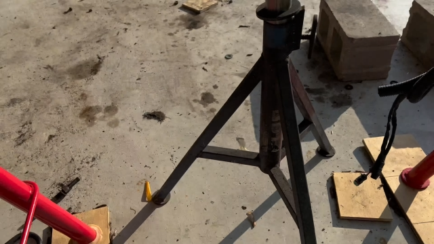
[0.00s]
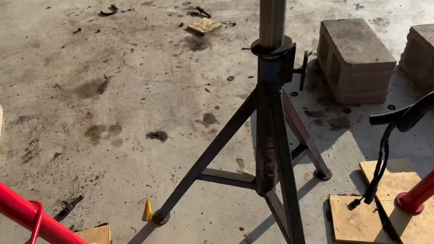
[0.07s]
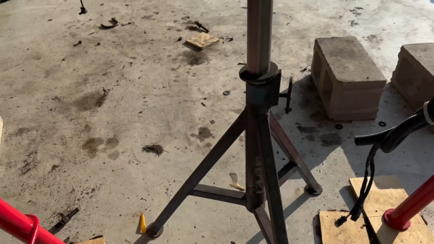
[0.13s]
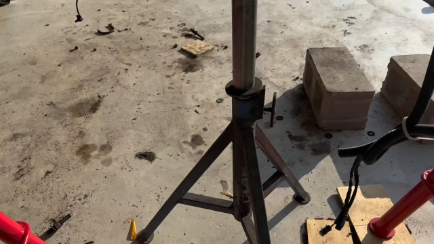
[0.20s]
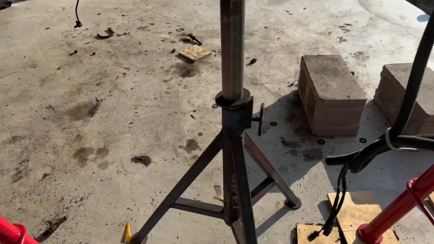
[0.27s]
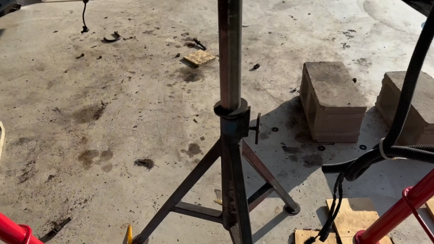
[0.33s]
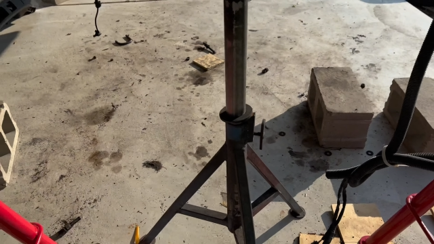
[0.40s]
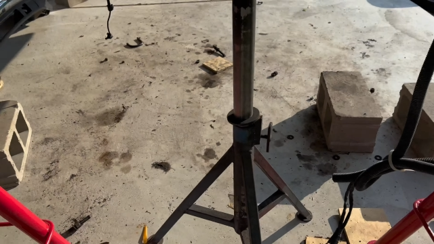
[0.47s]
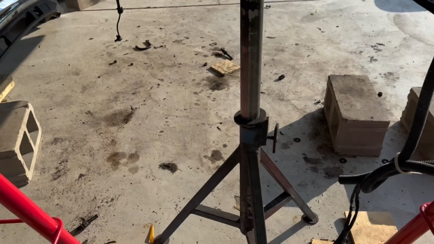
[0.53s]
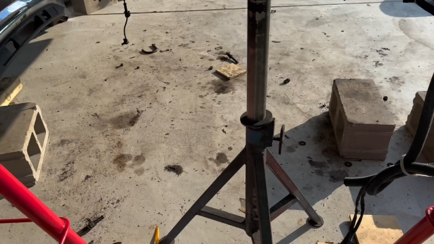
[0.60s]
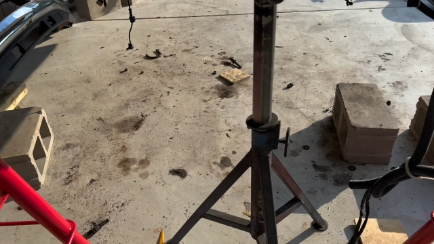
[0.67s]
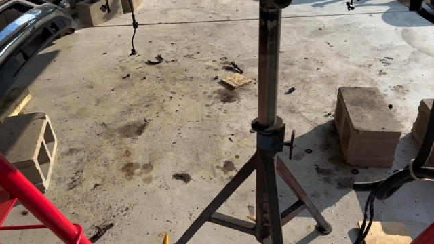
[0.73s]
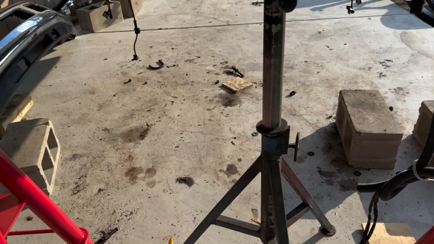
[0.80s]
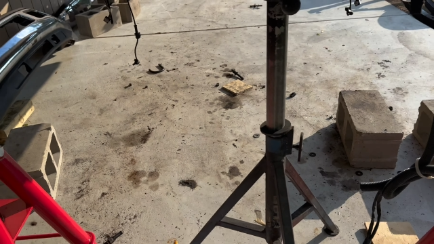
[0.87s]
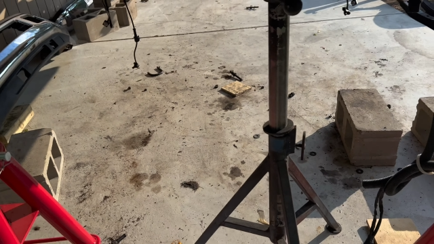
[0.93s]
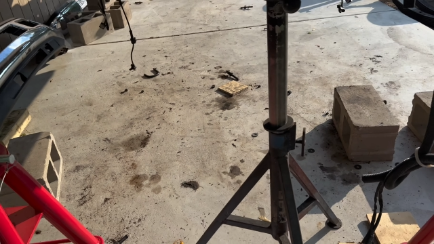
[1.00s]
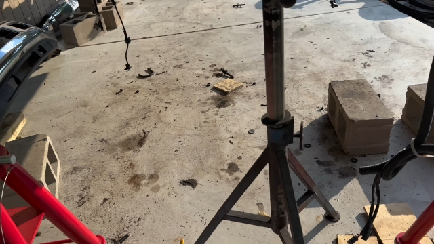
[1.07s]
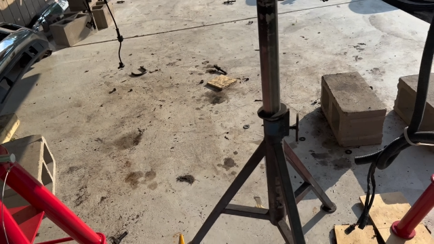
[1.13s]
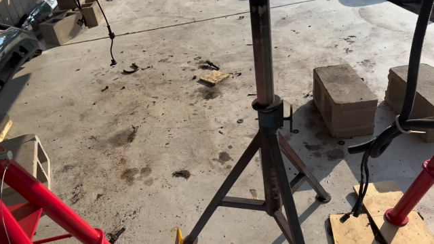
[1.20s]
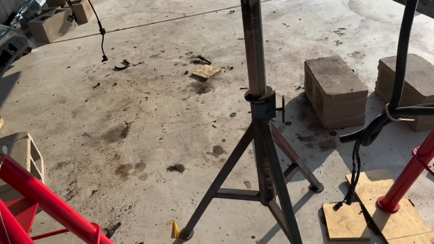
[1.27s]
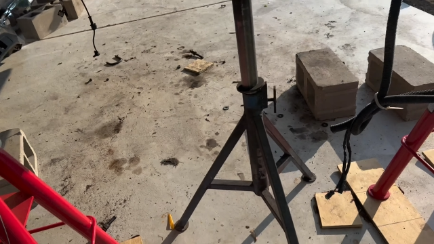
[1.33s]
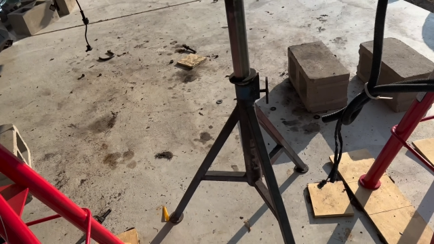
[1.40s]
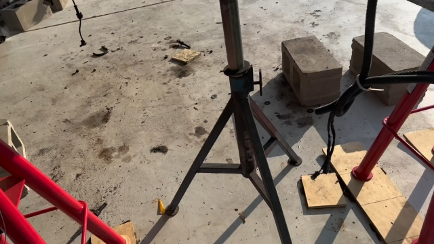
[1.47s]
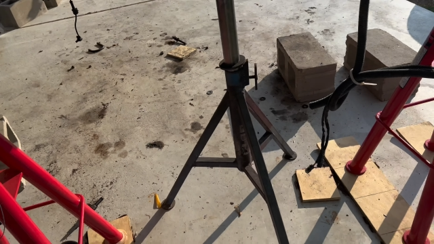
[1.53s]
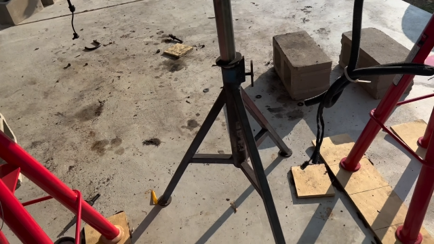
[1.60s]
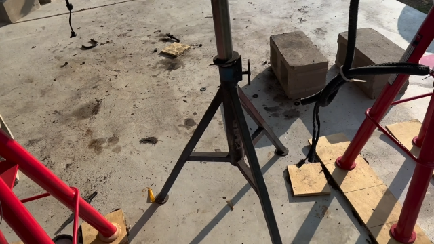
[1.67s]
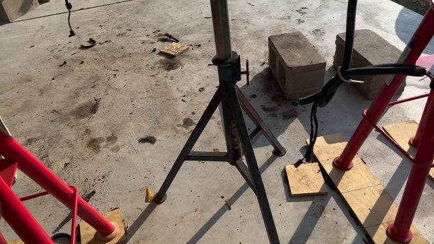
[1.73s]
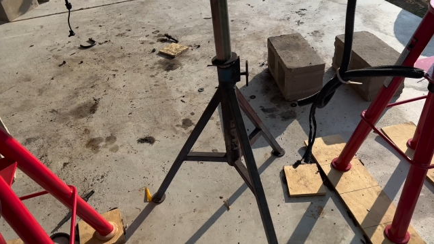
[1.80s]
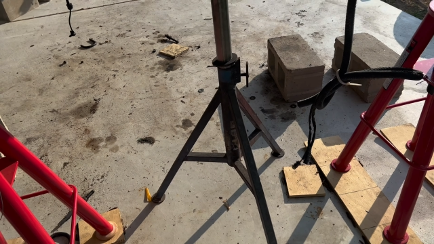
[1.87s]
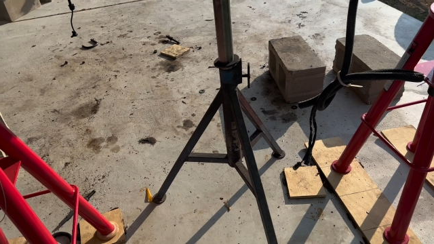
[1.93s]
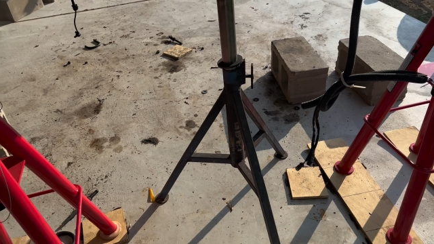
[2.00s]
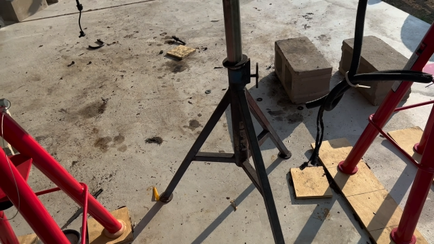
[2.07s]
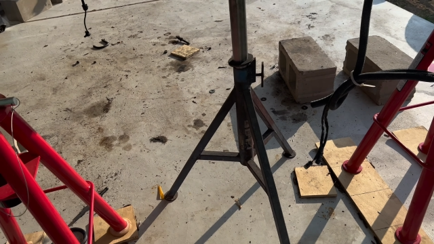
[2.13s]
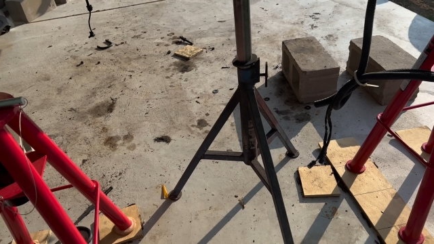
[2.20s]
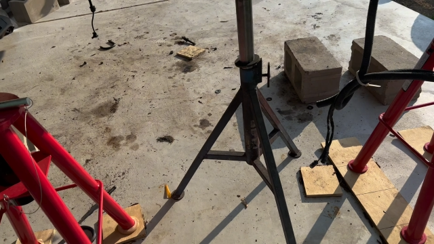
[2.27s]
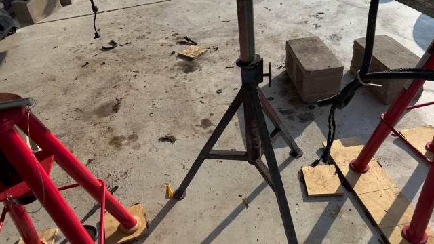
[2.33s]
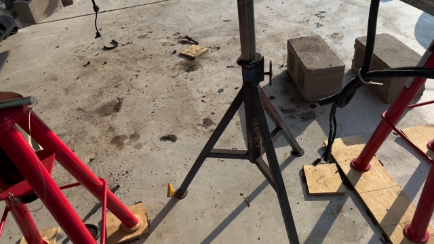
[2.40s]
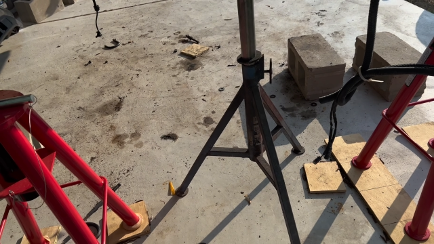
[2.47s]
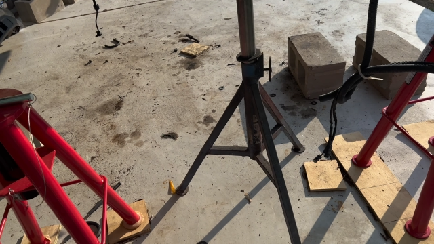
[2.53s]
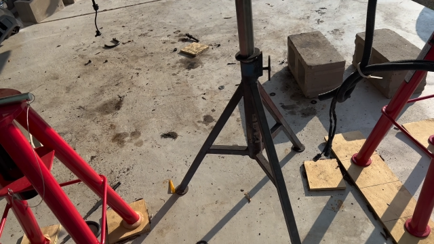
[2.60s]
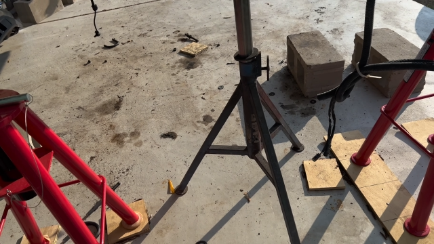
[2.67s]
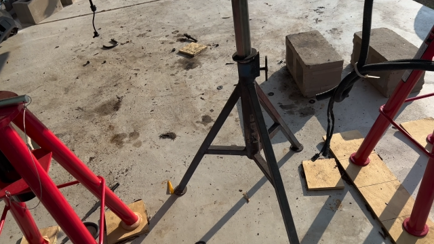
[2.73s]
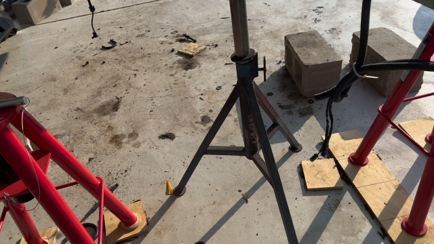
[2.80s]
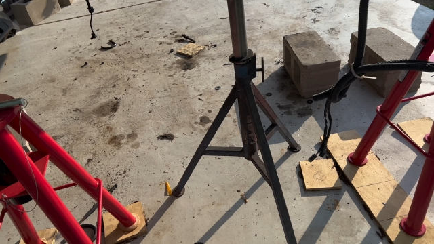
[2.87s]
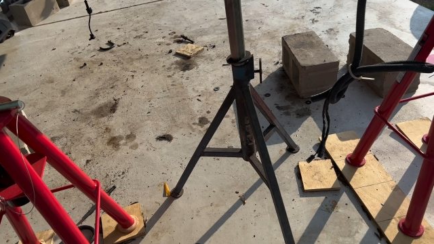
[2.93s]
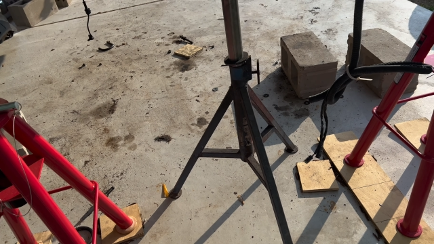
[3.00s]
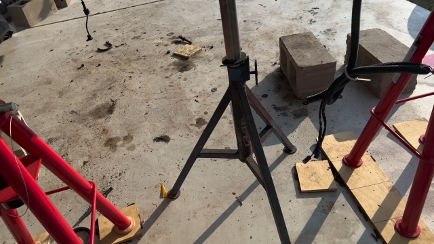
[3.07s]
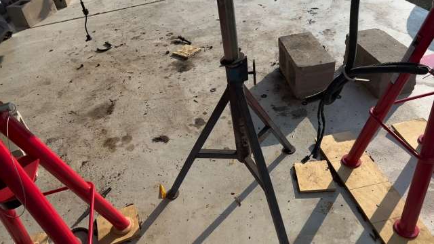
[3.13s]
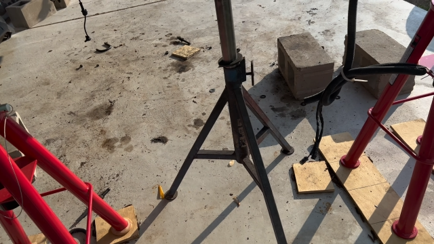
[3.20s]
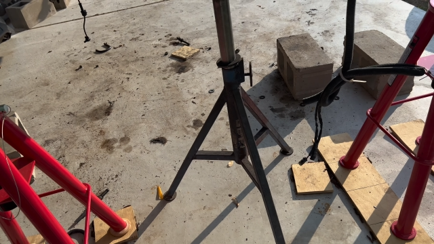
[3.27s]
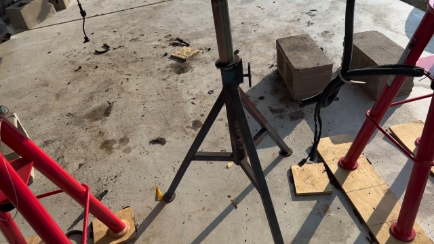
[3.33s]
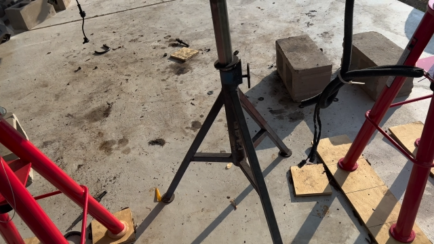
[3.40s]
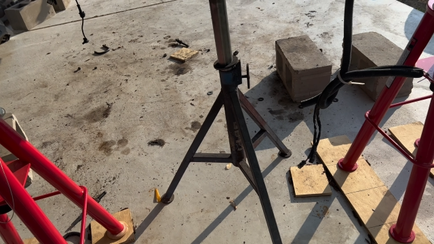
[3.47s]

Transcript: [unreadable: no face in view]